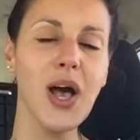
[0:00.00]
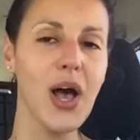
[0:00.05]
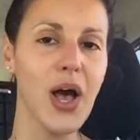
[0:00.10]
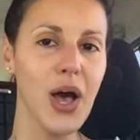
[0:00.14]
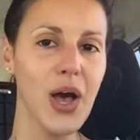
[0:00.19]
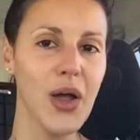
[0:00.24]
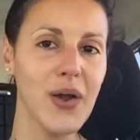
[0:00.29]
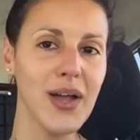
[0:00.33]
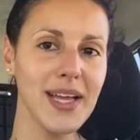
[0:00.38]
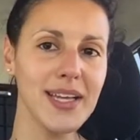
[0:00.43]

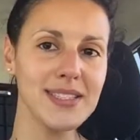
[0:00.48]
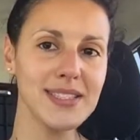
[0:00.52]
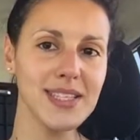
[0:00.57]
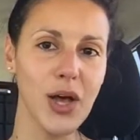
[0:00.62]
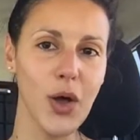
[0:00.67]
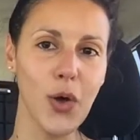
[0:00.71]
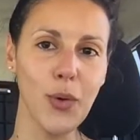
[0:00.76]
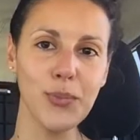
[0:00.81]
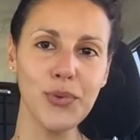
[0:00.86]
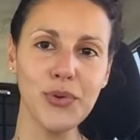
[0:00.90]
Alright, I
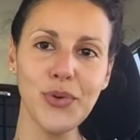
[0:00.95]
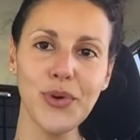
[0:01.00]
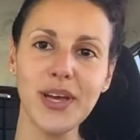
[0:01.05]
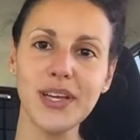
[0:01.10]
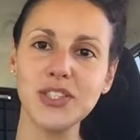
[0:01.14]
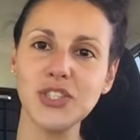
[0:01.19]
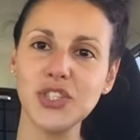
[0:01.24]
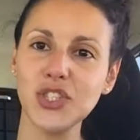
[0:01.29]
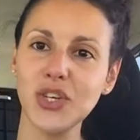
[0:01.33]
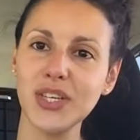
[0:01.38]
hope you
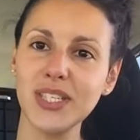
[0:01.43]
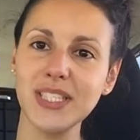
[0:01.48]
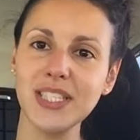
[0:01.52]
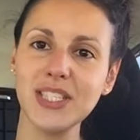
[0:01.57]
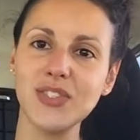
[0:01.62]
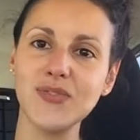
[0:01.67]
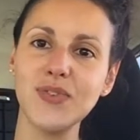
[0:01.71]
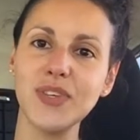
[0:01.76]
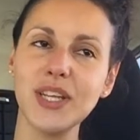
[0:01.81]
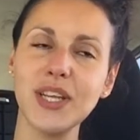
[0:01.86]
enjoyed
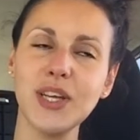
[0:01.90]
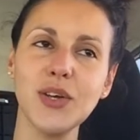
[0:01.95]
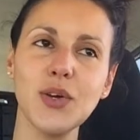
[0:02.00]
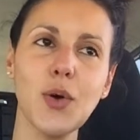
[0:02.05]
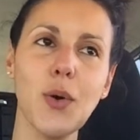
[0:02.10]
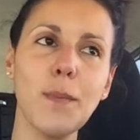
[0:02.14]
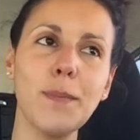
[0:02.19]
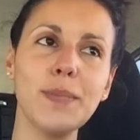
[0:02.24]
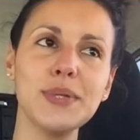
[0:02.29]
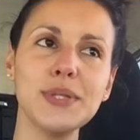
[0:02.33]
this
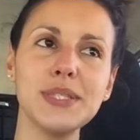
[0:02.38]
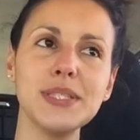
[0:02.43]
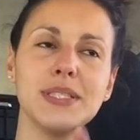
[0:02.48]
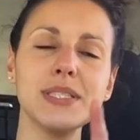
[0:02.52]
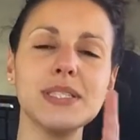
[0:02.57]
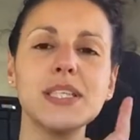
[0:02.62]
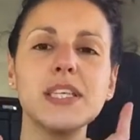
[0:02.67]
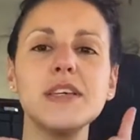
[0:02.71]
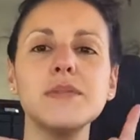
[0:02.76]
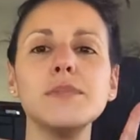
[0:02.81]
video. Please
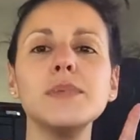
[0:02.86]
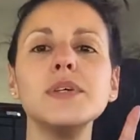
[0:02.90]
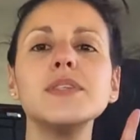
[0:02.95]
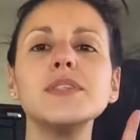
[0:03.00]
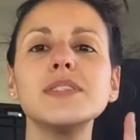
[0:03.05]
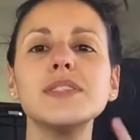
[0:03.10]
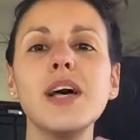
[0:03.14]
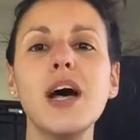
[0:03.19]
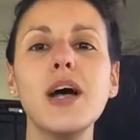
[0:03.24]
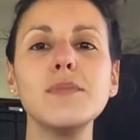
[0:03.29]
give me a
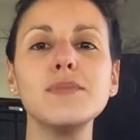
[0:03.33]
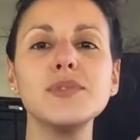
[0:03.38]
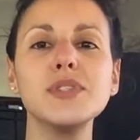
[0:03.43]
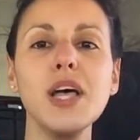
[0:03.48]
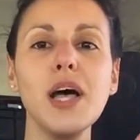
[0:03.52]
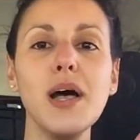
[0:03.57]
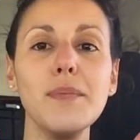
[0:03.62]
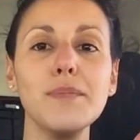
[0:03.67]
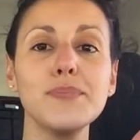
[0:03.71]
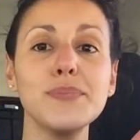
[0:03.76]
thumbs
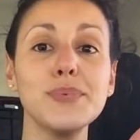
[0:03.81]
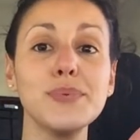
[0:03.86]
up.